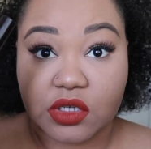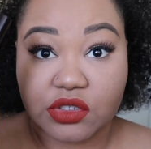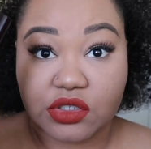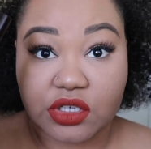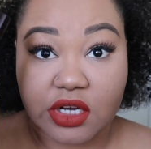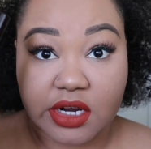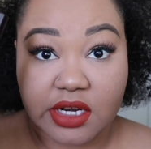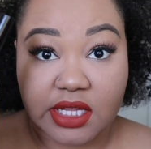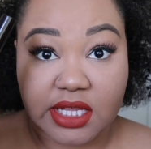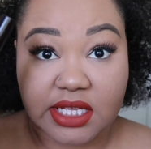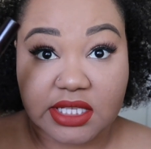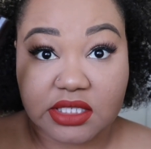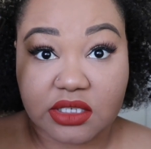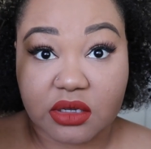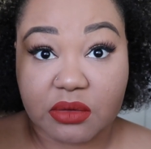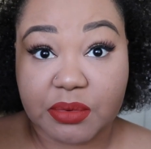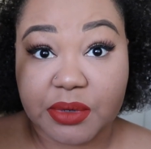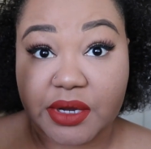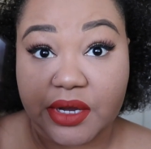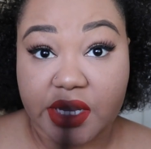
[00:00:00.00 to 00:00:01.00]
Charlotte
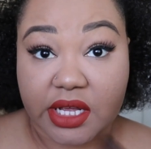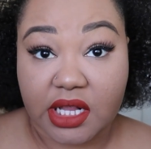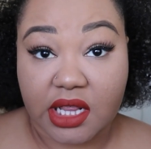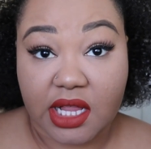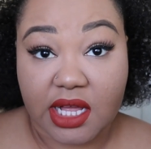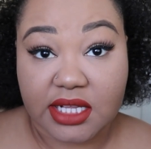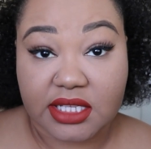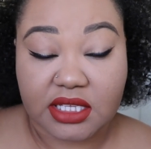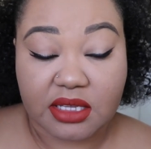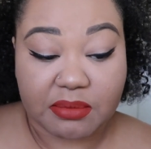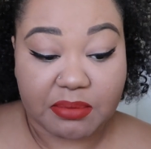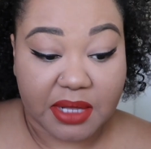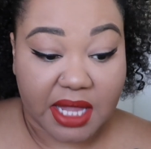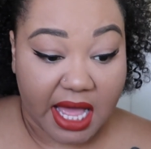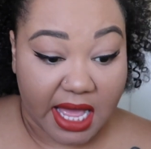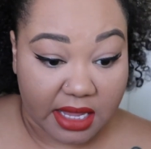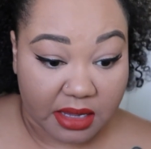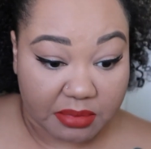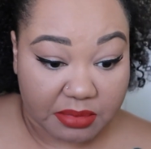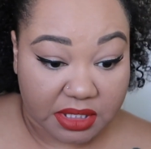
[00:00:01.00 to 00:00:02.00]
Tilbury Glossy
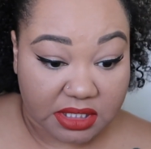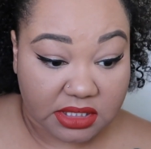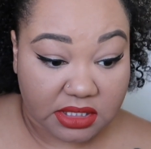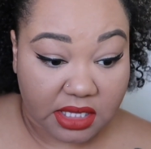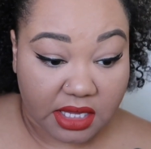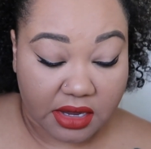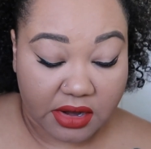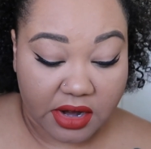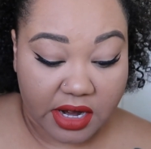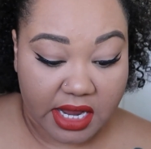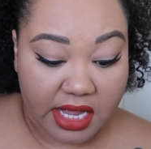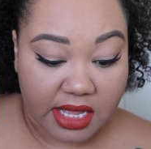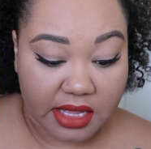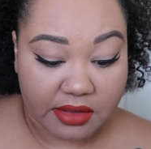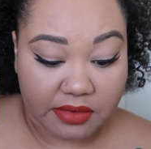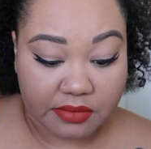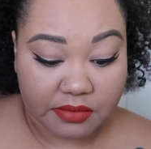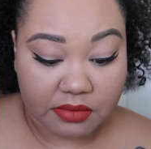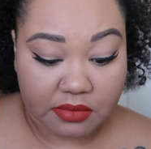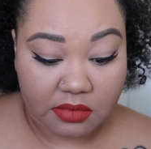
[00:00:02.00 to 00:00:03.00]
Black
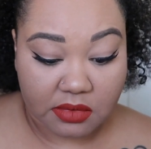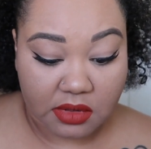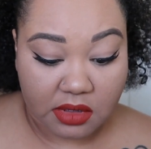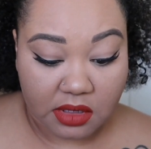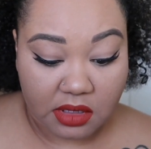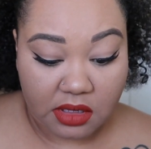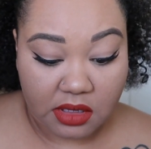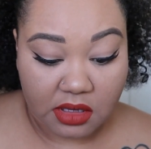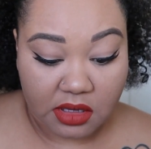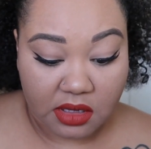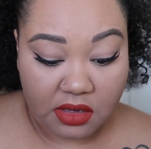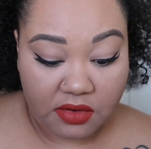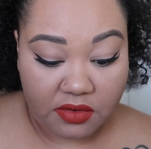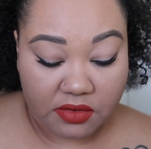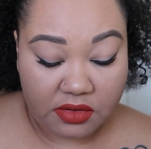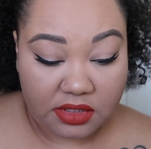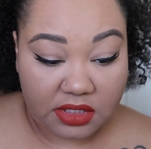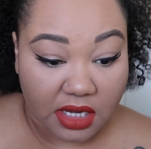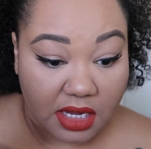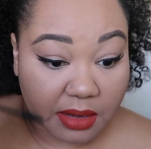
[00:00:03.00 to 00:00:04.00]
Mascara,
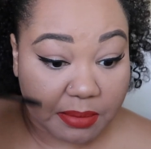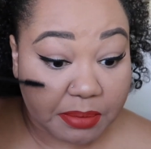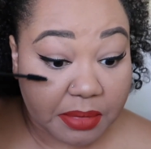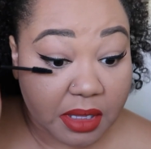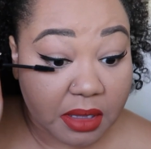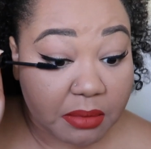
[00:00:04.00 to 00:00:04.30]
top